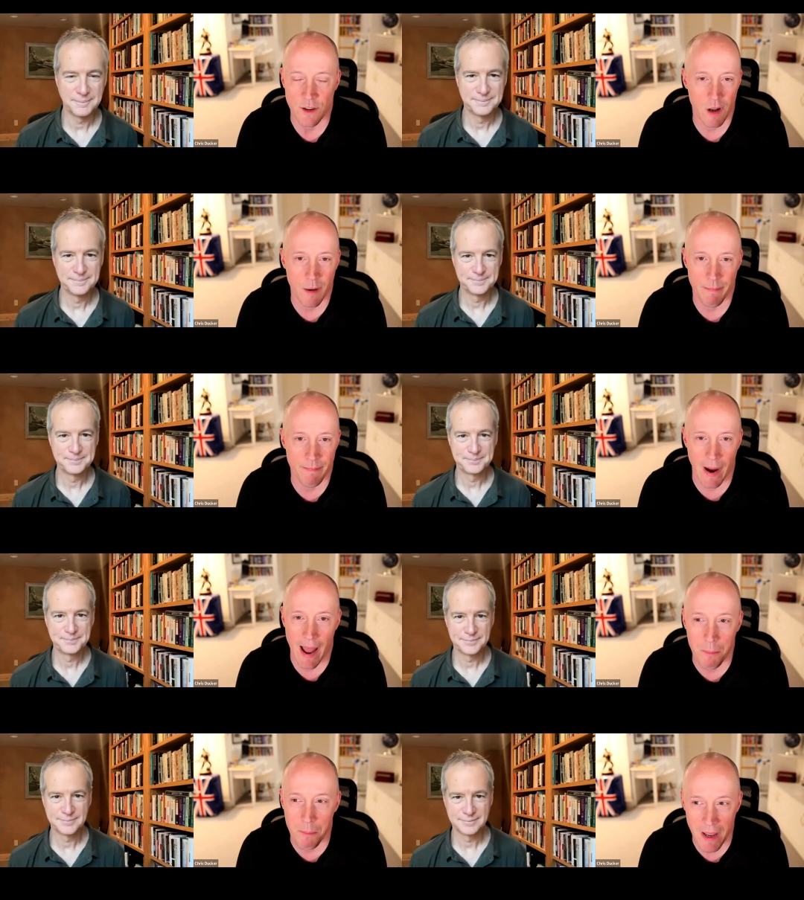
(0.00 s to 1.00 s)

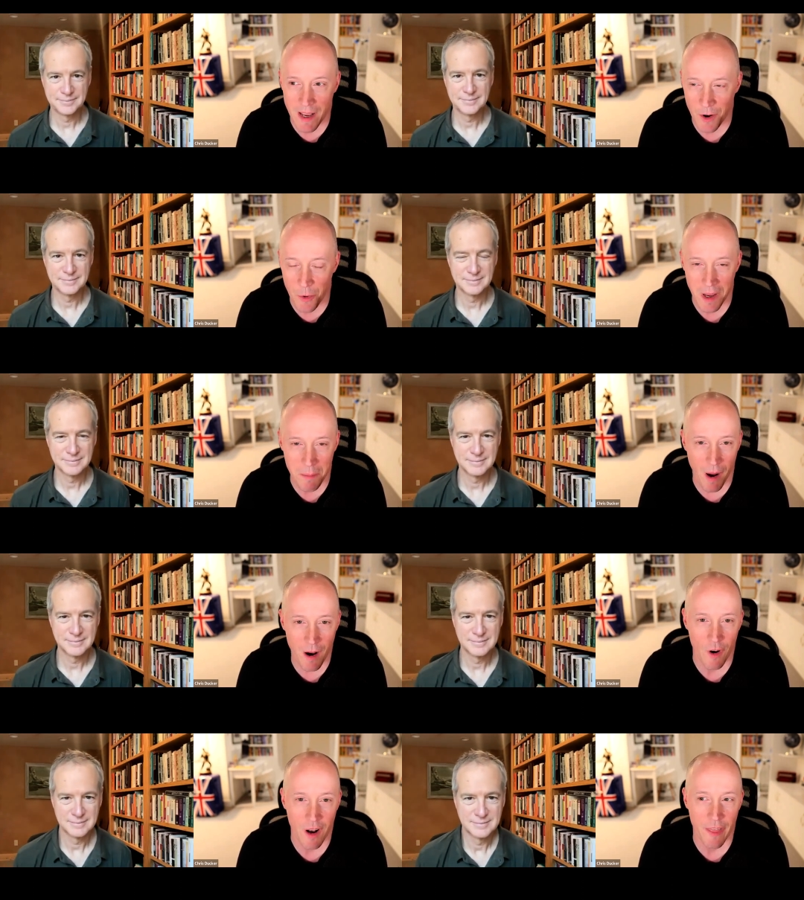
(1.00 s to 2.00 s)
Speaker 1: about making a quick buck or
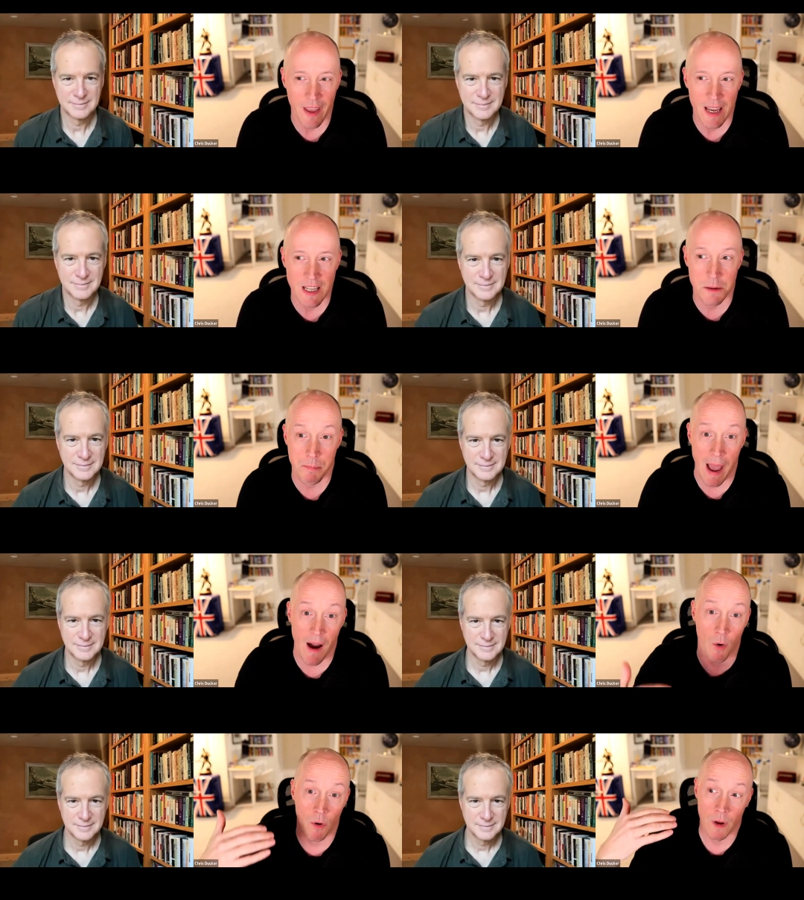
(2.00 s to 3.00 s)
anything it's
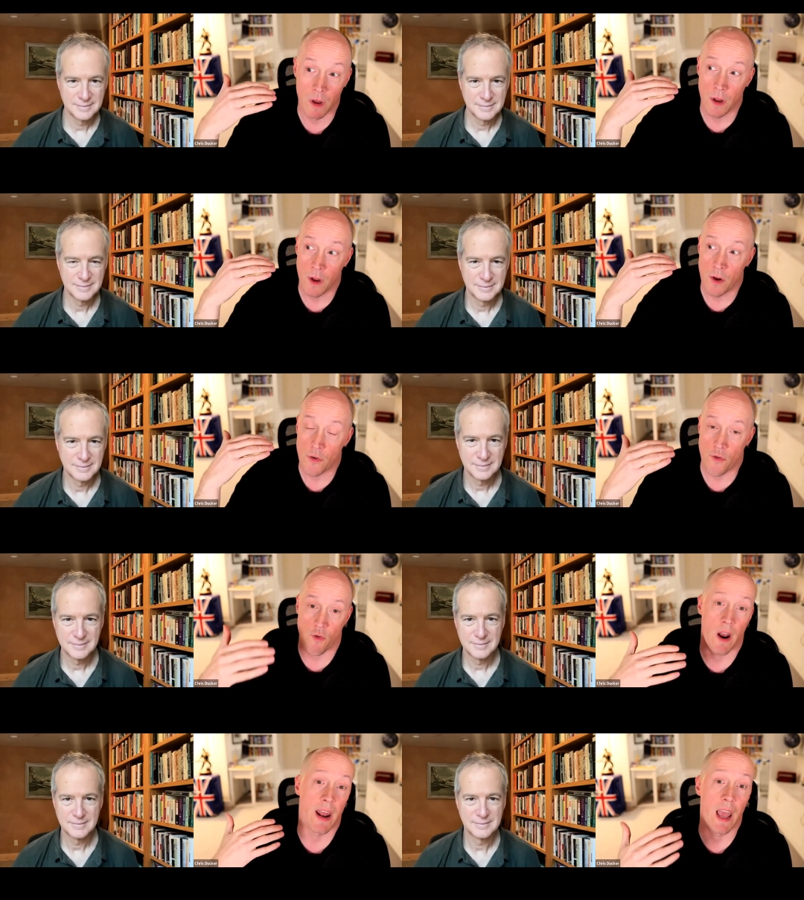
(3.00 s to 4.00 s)
about
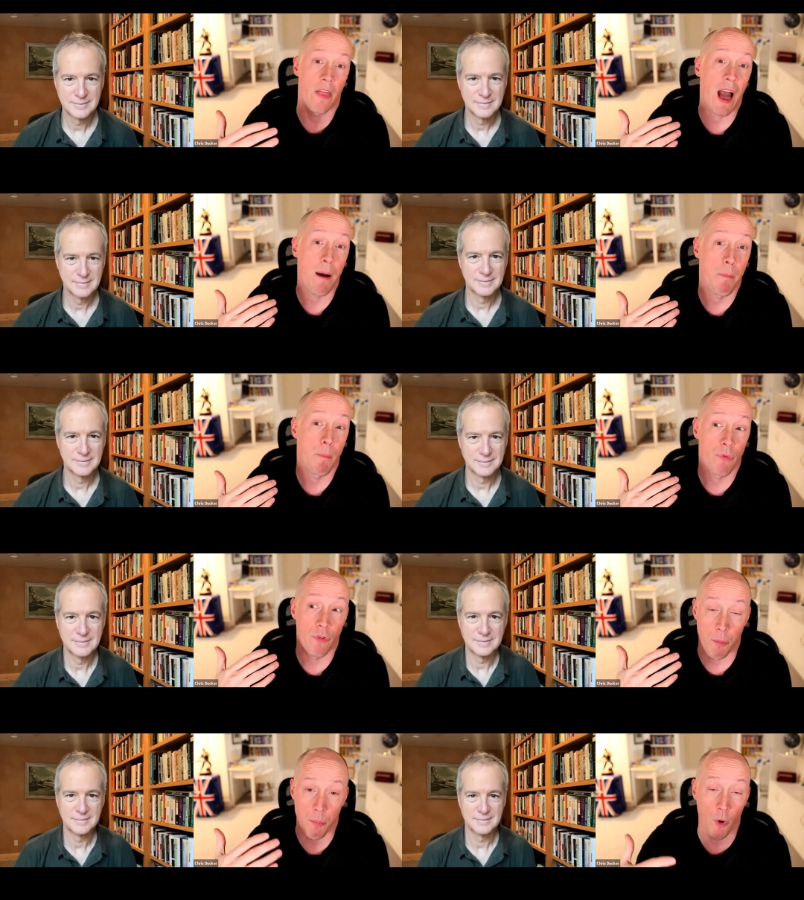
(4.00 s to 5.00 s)
trying to get the the
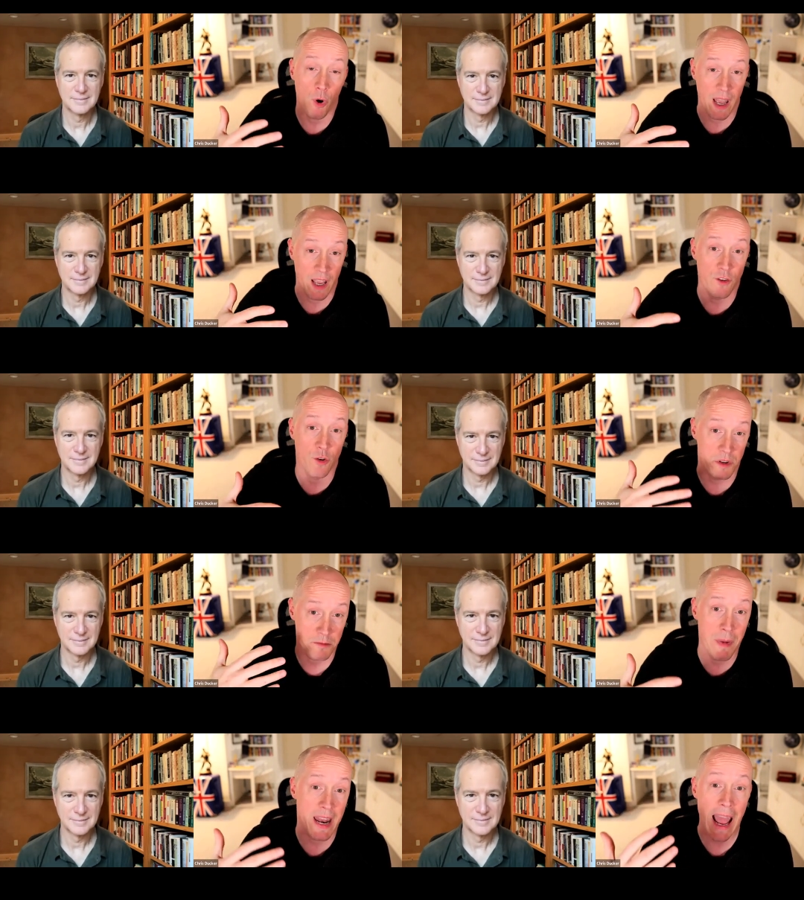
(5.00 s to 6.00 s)
book into as
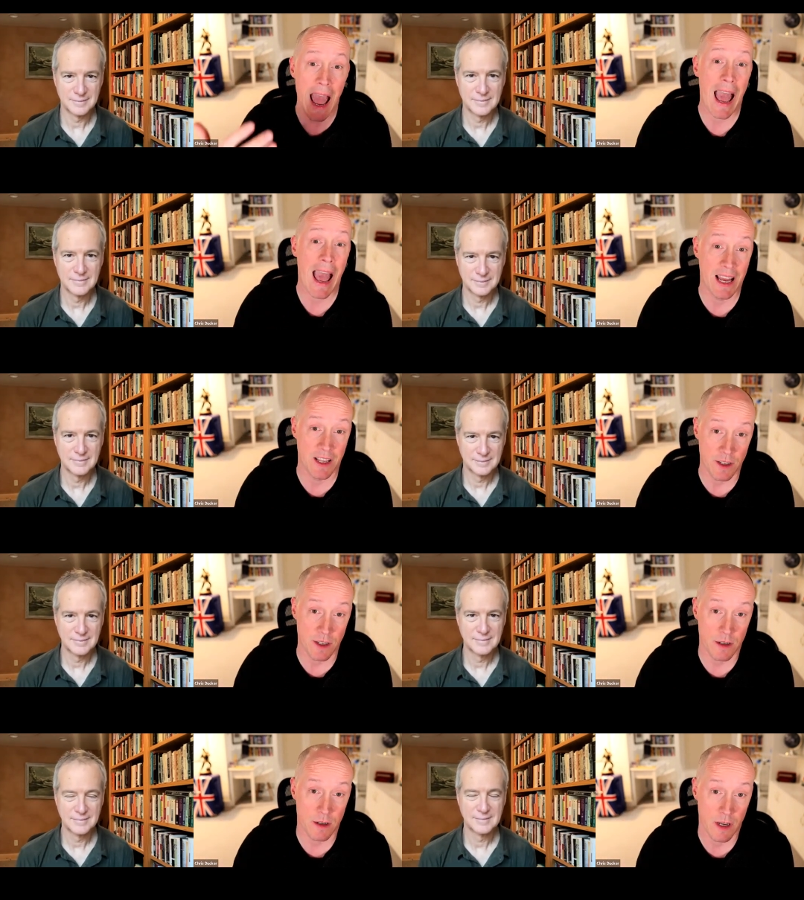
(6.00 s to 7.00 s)
many hands
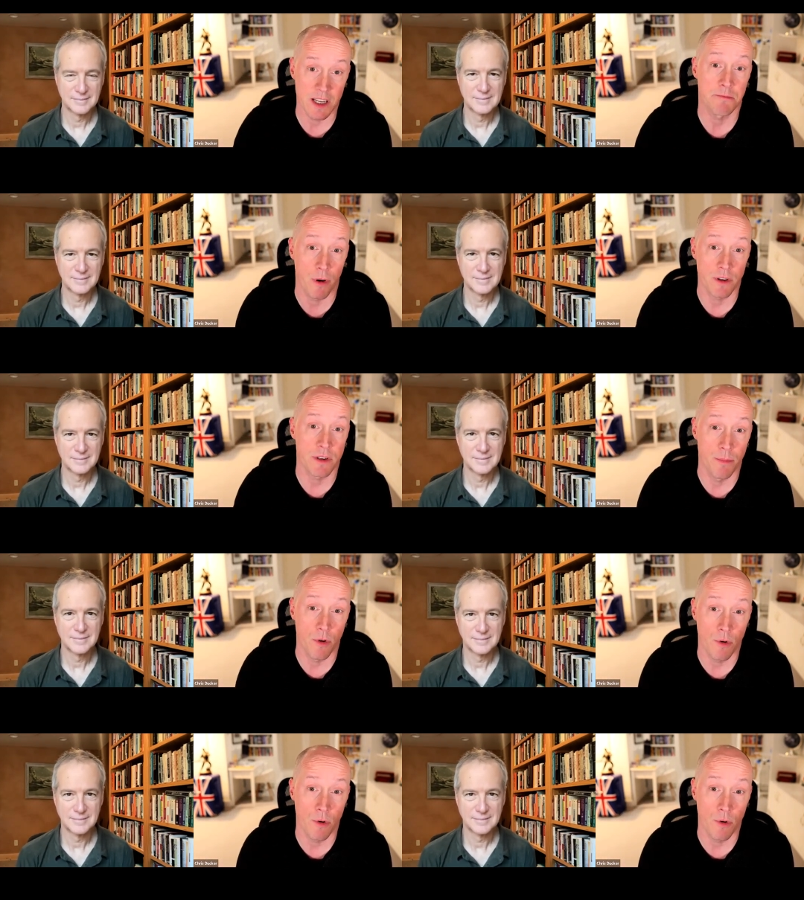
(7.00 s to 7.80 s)
as possible